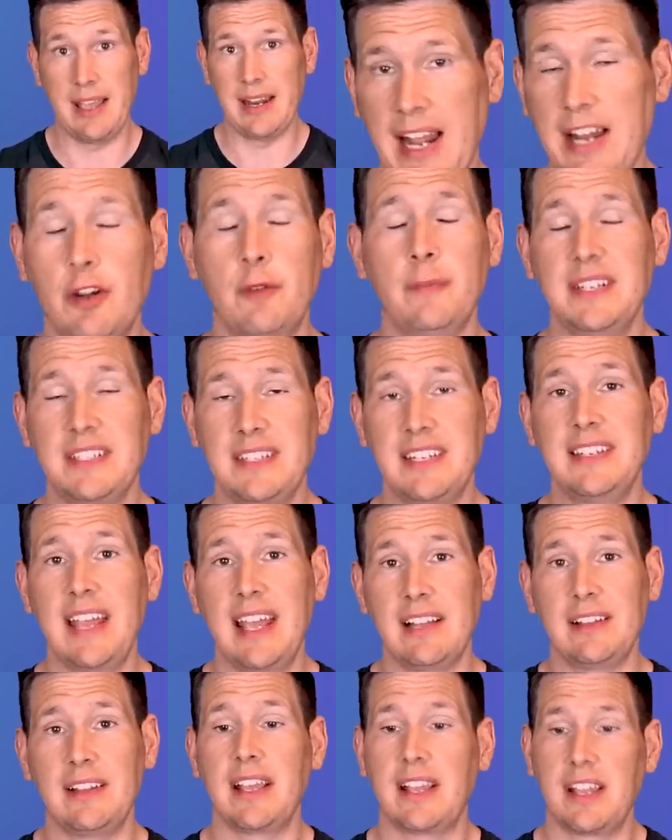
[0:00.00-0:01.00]
And I don't mean to
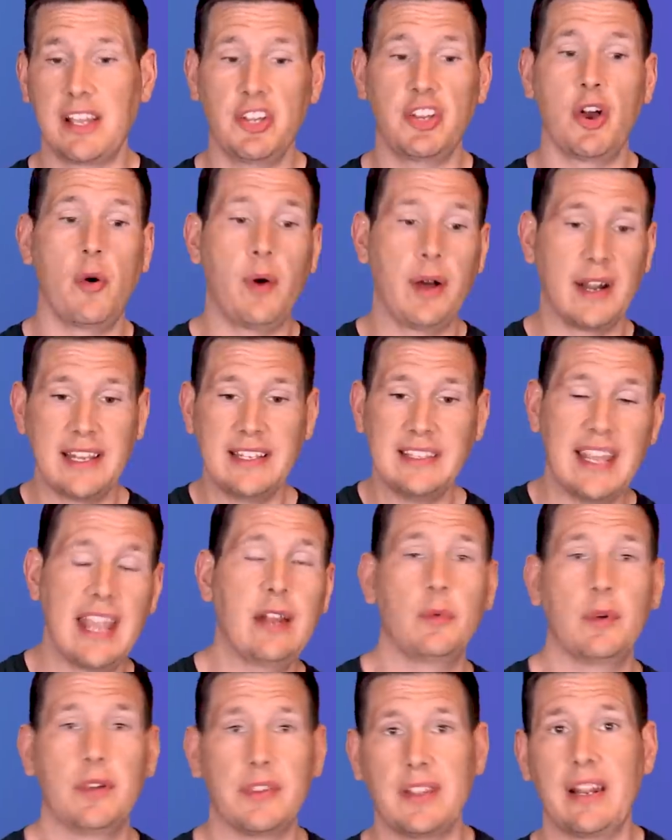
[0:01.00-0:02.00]
date like go on a
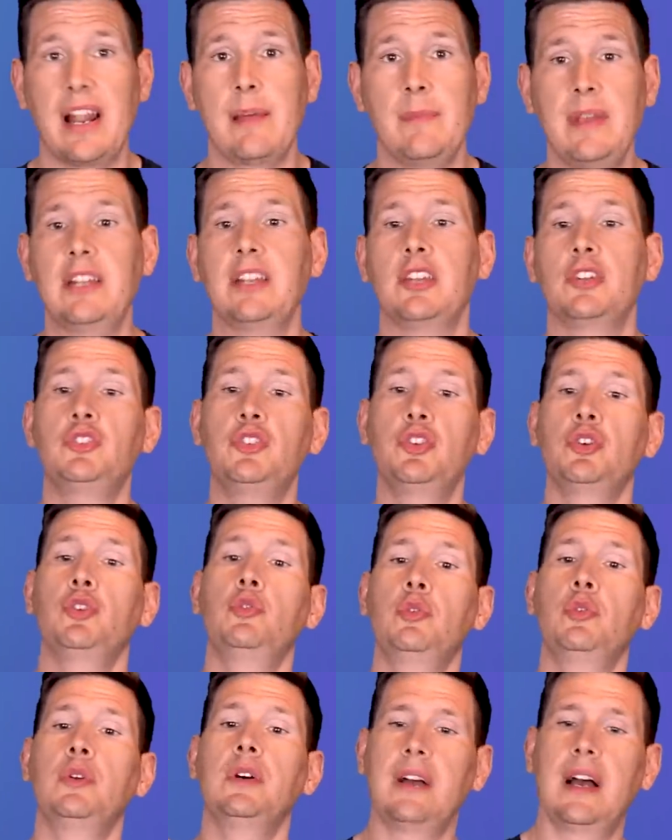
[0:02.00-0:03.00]
date with it, I mean
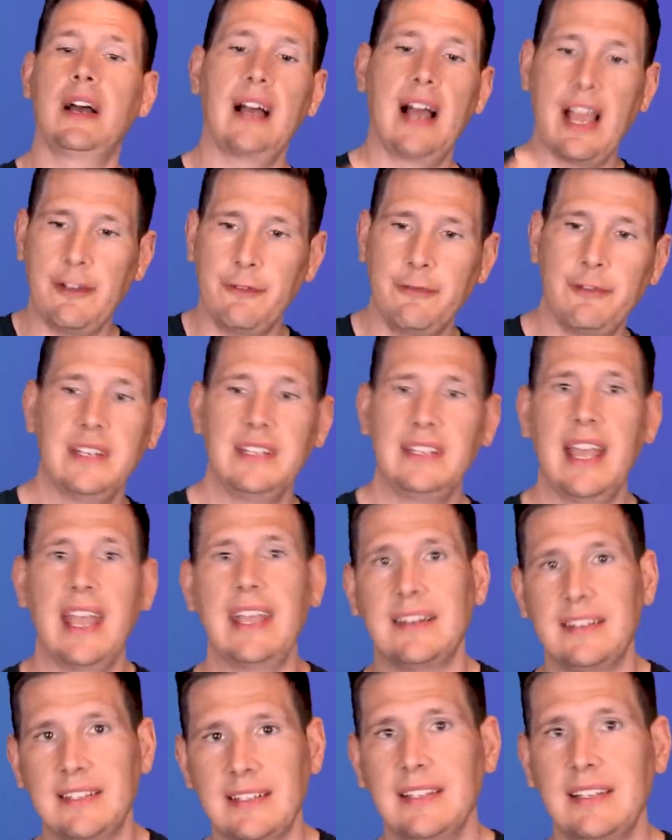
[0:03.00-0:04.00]
to hyphen
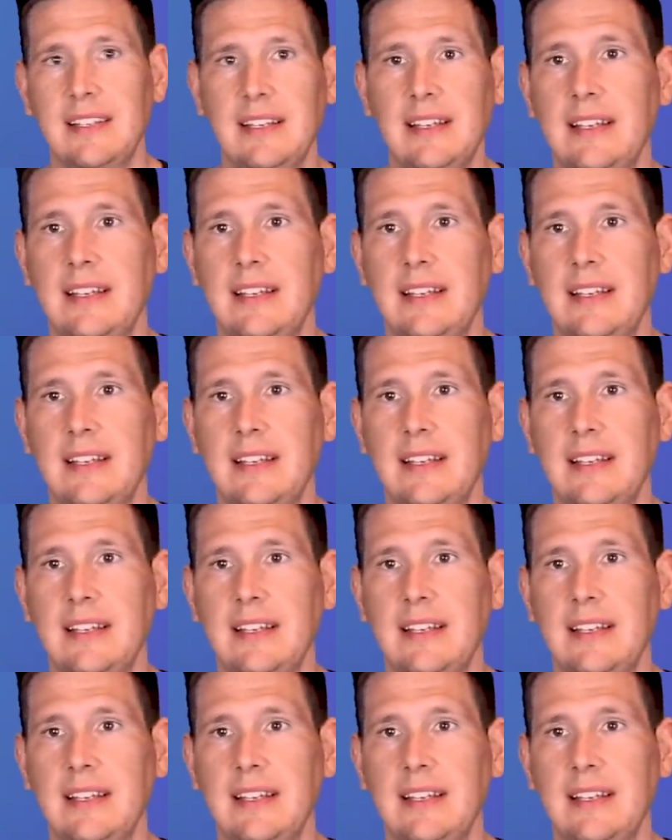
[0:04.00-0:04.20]
date.